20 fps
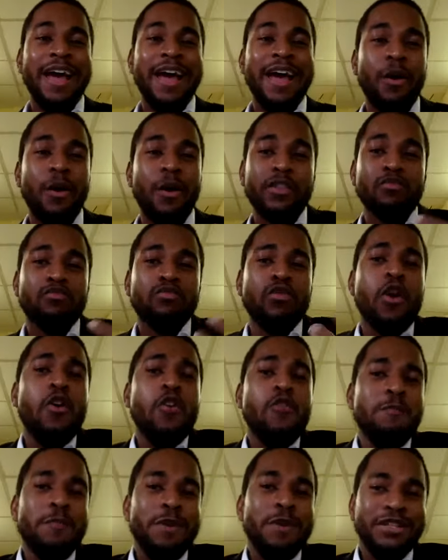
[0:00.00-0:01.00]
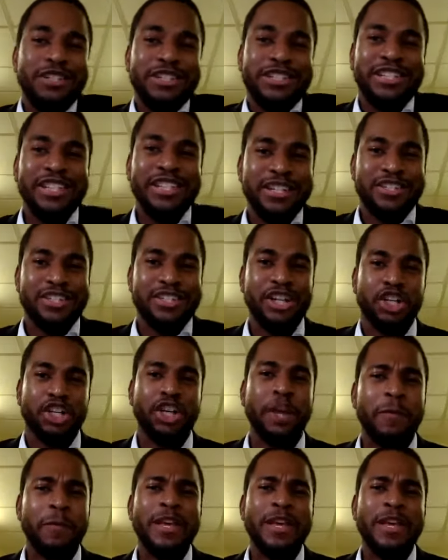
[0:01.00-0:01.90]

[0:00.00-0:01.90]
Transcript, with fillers: uh, with Roman citizenship.